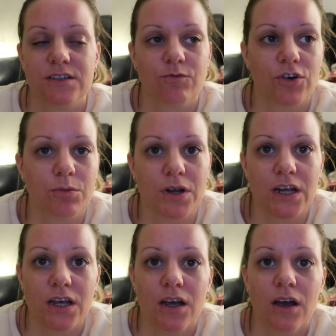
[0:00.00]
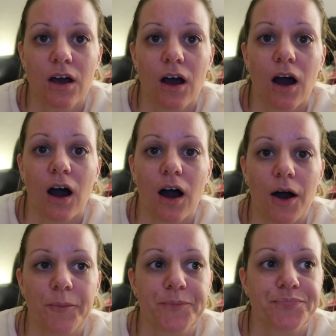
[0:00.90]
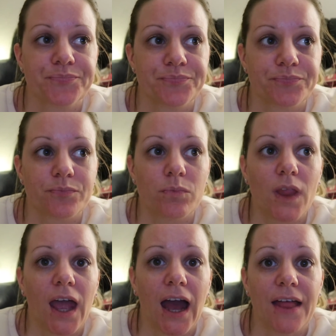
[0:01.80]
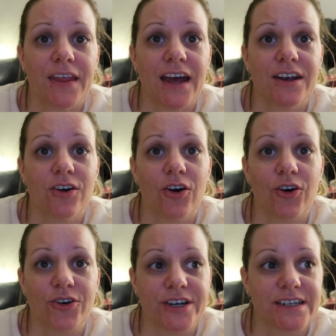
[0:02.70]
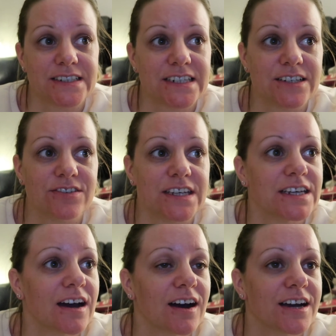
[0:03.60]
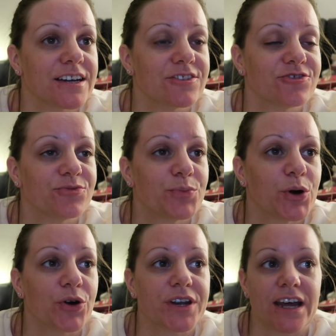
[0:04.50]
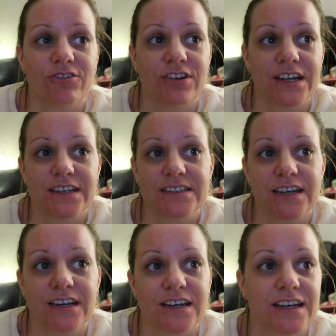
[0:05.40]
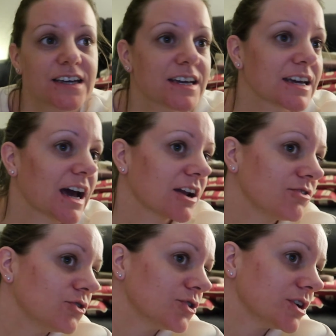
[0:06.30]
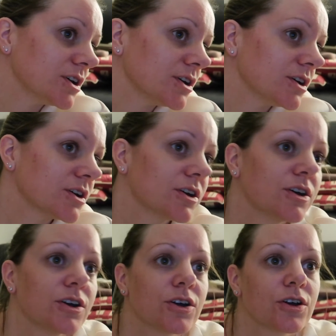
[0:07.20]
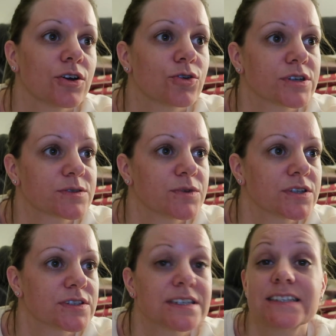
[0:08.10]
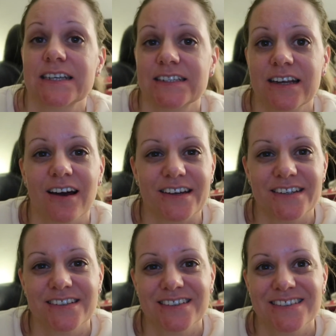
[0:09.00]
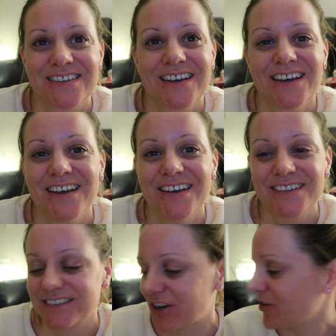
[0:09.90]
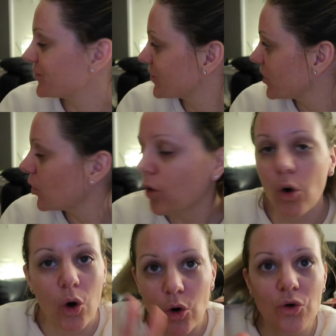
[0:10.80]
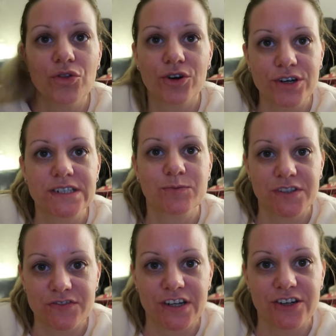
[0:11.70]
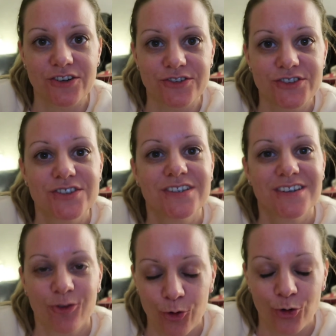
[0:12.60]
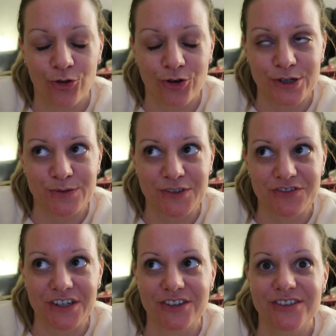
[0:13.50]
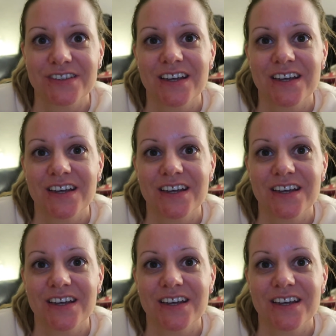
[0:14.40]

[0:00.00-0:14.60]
send very many. And then on TV I have put on Netflix a California Christmas City Lights. So all the Christmas feels. All the Christmas feels.